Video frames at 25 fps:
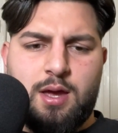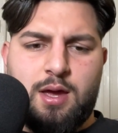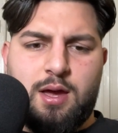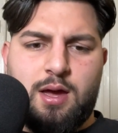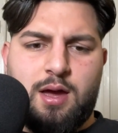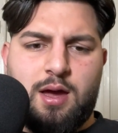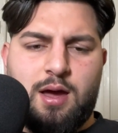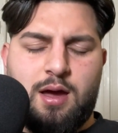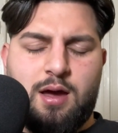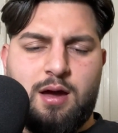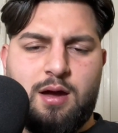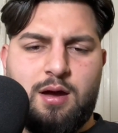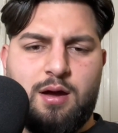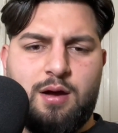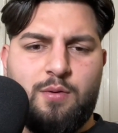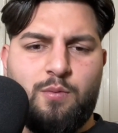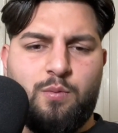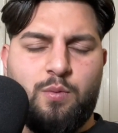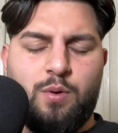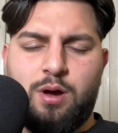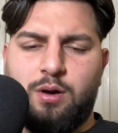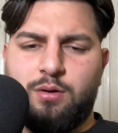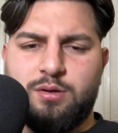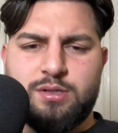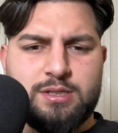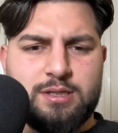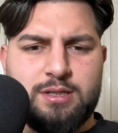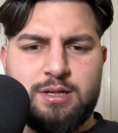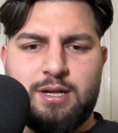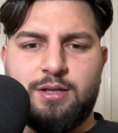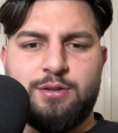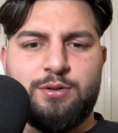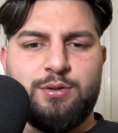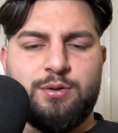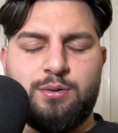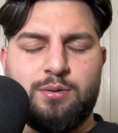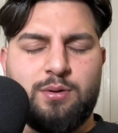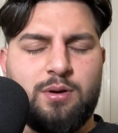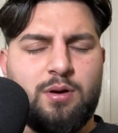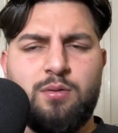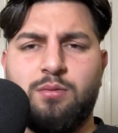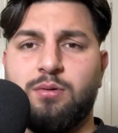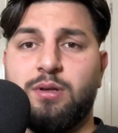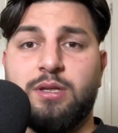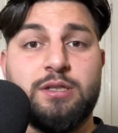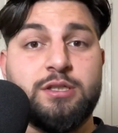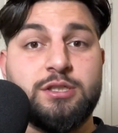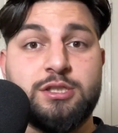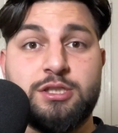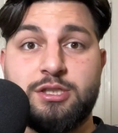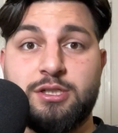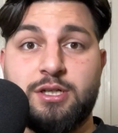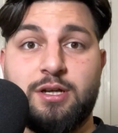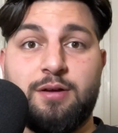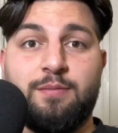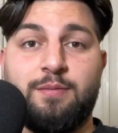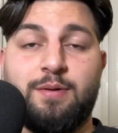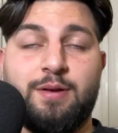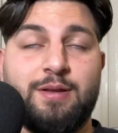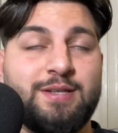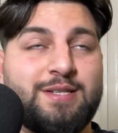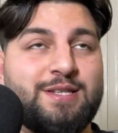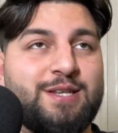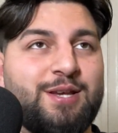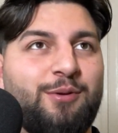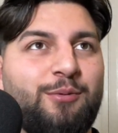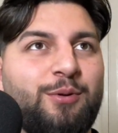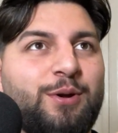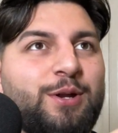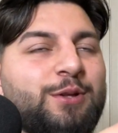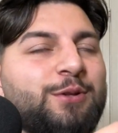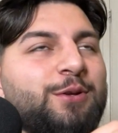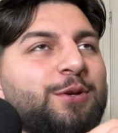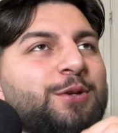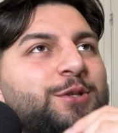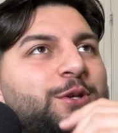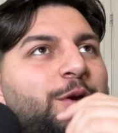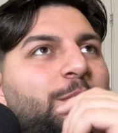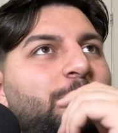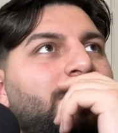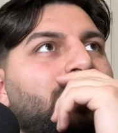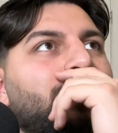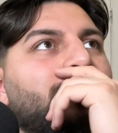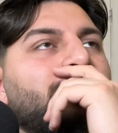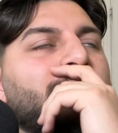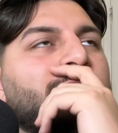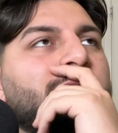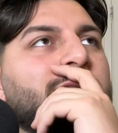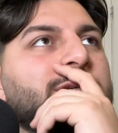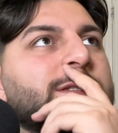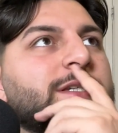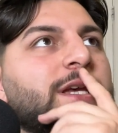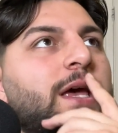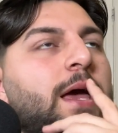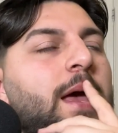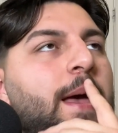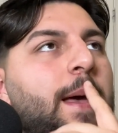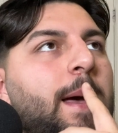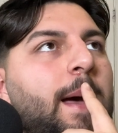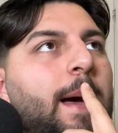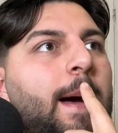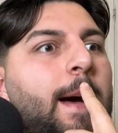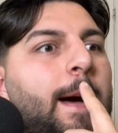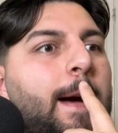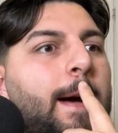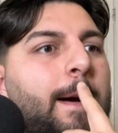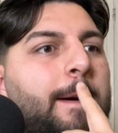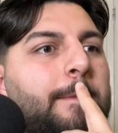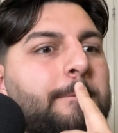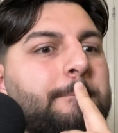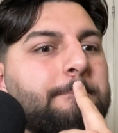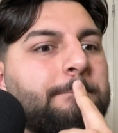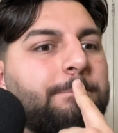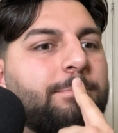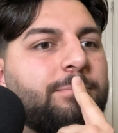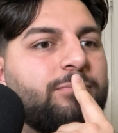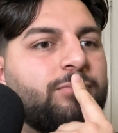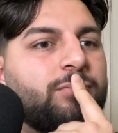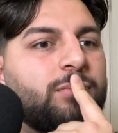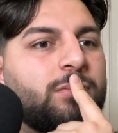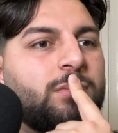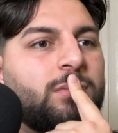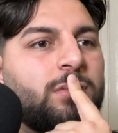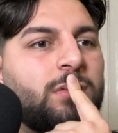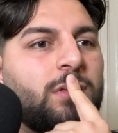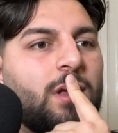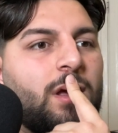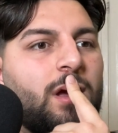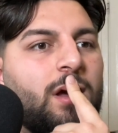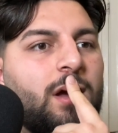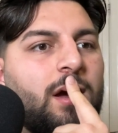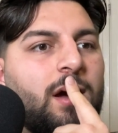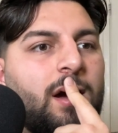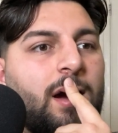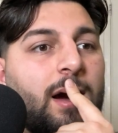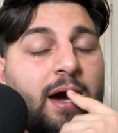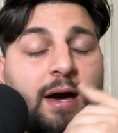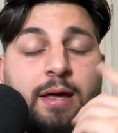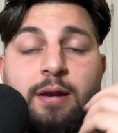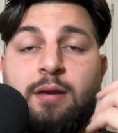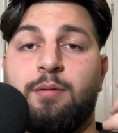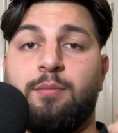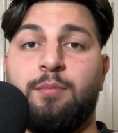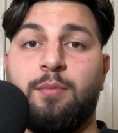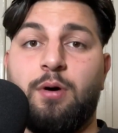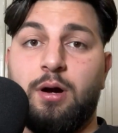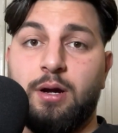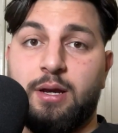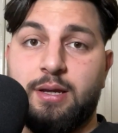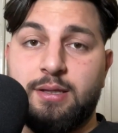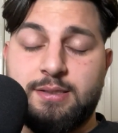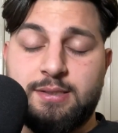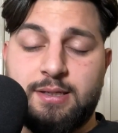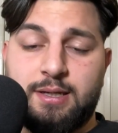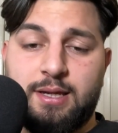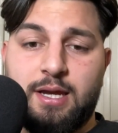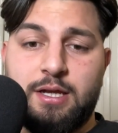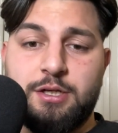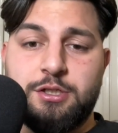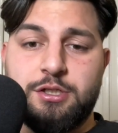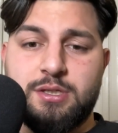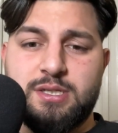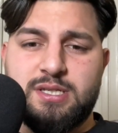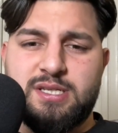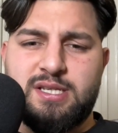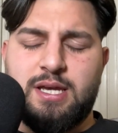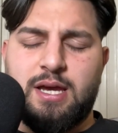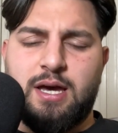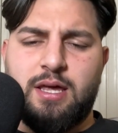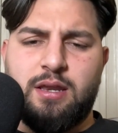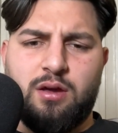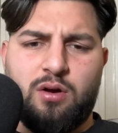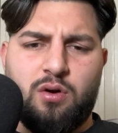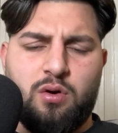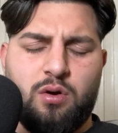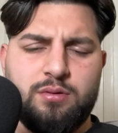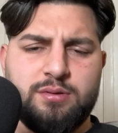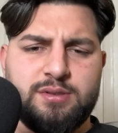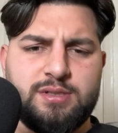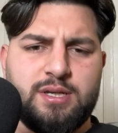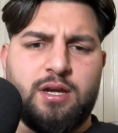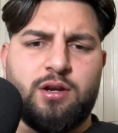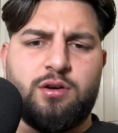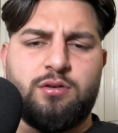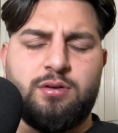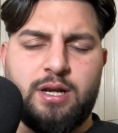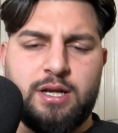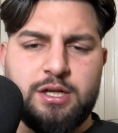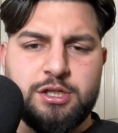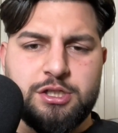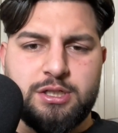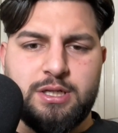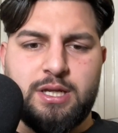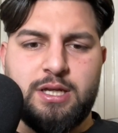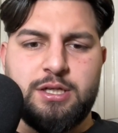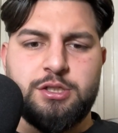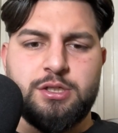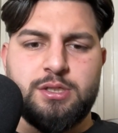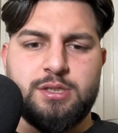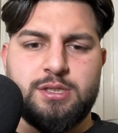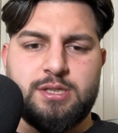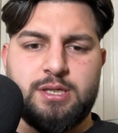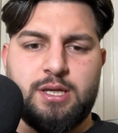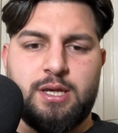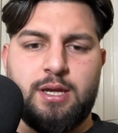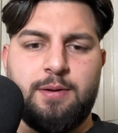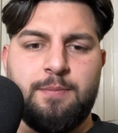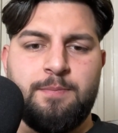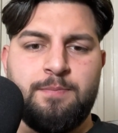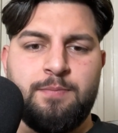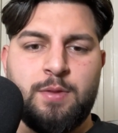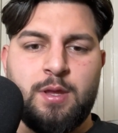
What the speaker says: What else did I do? Holy shit, man! So when you do so many things, I had a marketing agency. I had a content creation agency.